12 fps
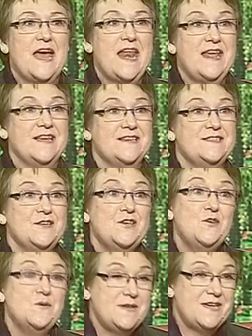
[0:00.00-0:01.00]
that is
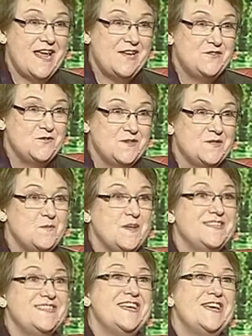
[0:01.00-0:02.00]
human nature
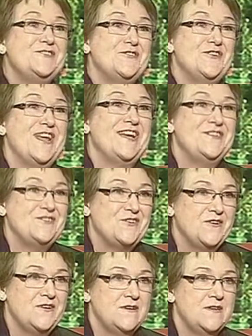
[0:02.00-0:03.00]
as well as nature
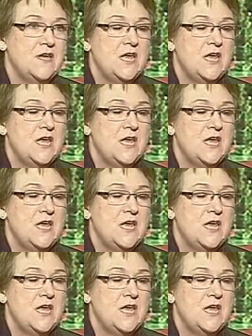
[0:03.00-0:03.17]
nature.